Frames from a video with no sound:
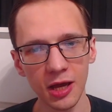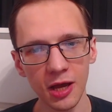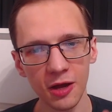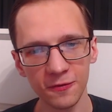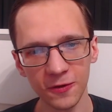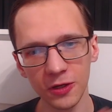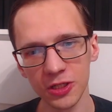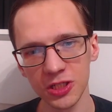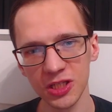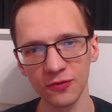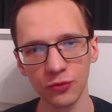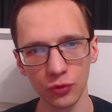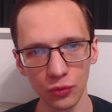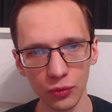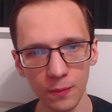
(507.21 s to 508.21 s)
First of
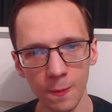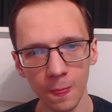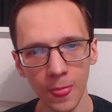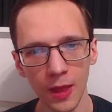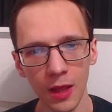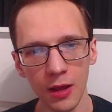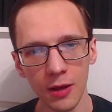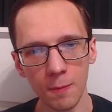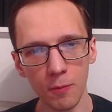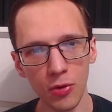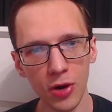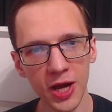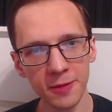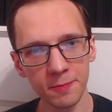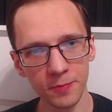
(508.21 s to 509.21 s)
all,
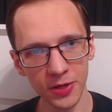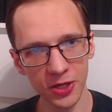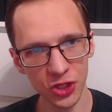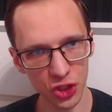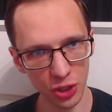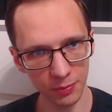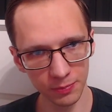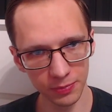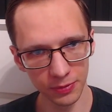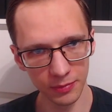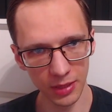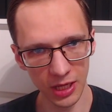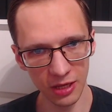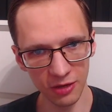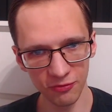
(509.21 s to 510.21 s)
my bishop,
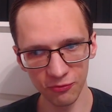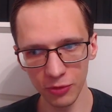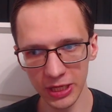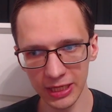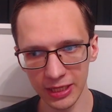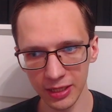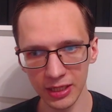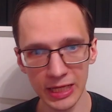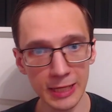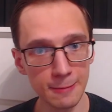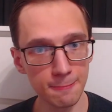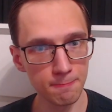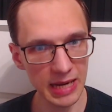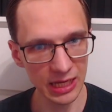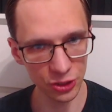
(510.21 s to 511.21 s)
if we can
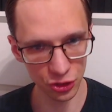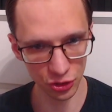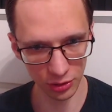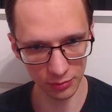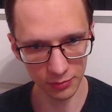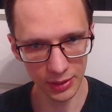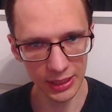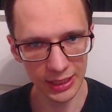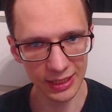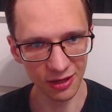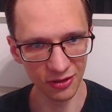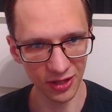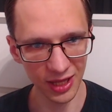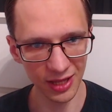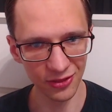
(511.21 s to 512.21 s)
imagine
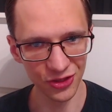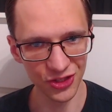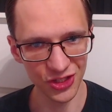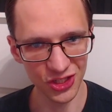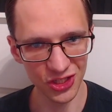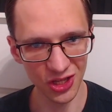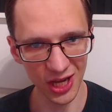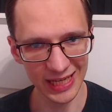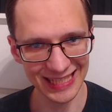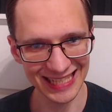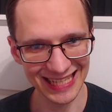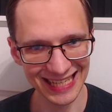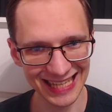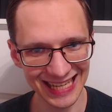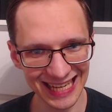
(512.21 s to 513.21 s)
that this knight
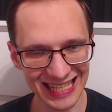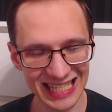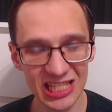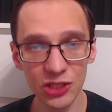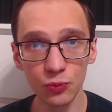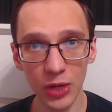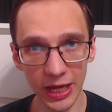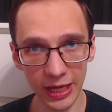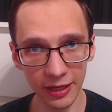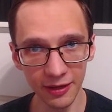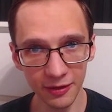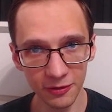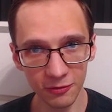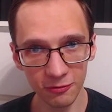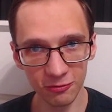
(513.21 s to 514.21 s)
gets away
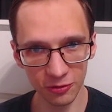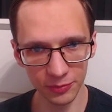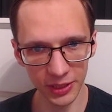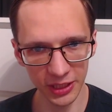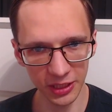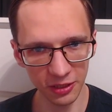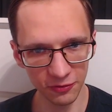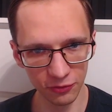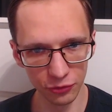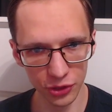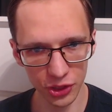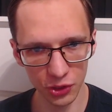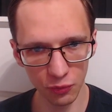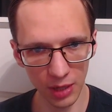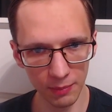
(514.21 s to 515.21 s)
from the e4
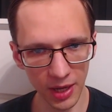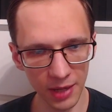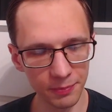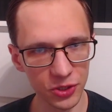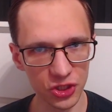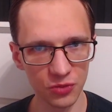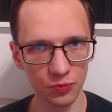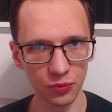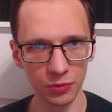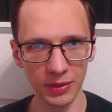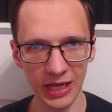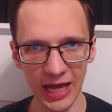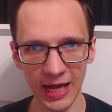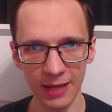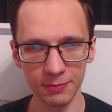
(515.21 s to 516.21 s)
square, my bishop would be
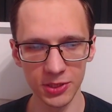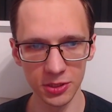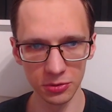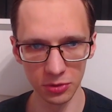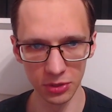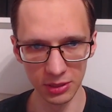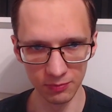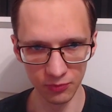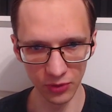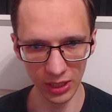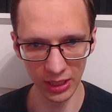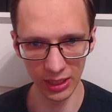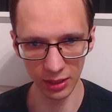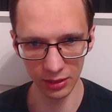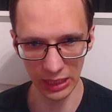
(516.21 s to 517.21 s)
absolutely
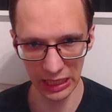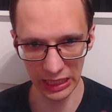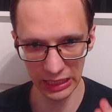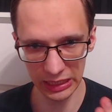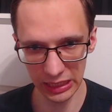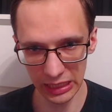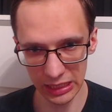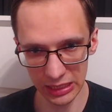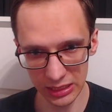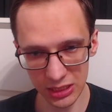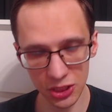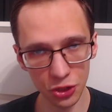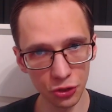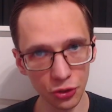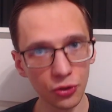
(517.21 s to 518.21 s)
brilliant. It is
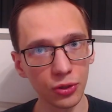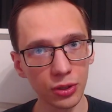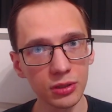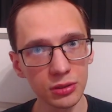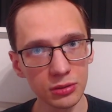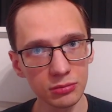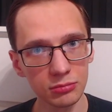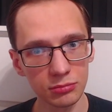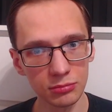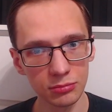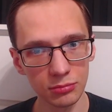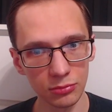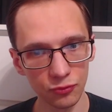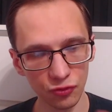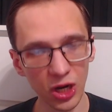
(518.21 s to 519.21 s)
good
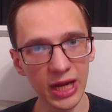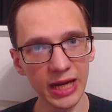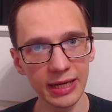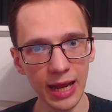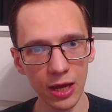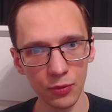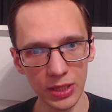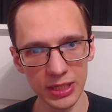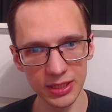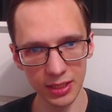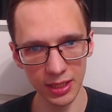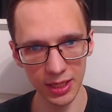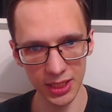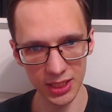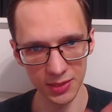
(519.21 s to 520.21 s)
right now as it
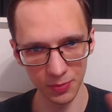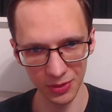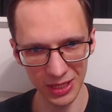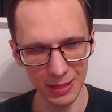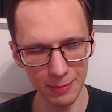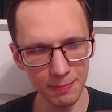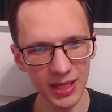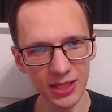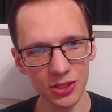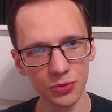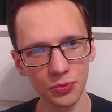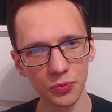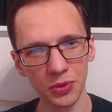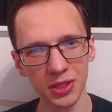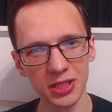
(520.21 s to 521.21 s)
is, but imagine
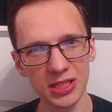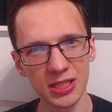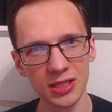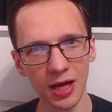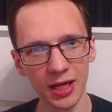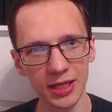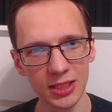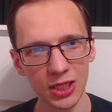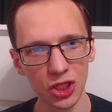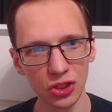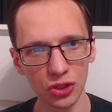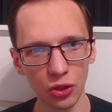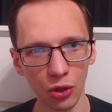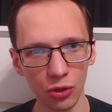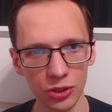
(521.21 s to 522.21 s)
with this knight
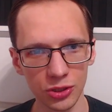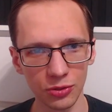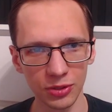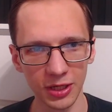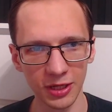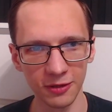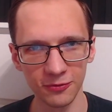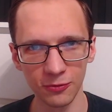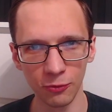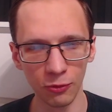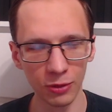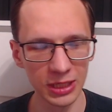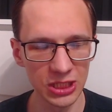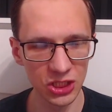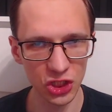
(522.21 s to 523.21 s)
not on e4.
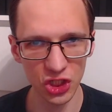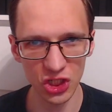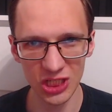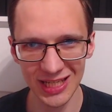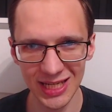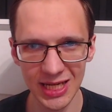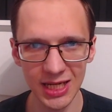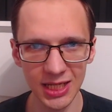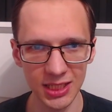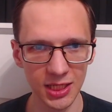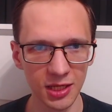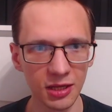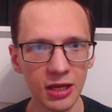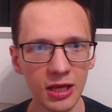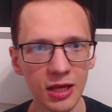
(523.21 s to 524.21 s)
It's just
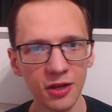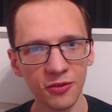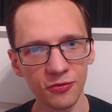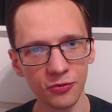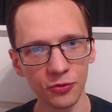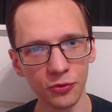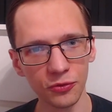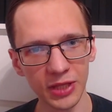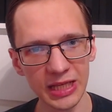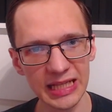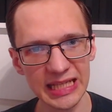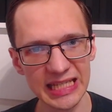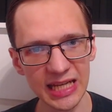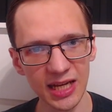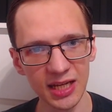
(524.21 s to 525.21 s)
cutting through the
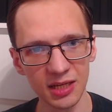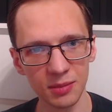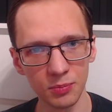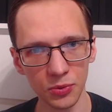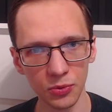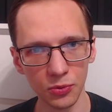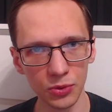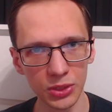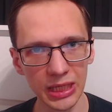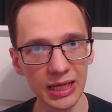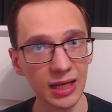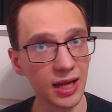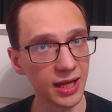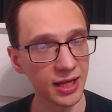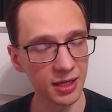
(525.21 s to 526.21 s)
entire board
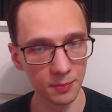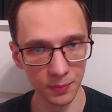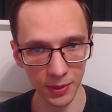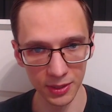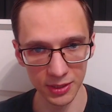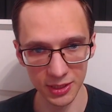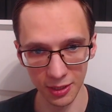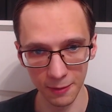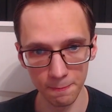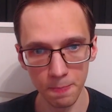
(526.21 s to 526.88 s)
like butter.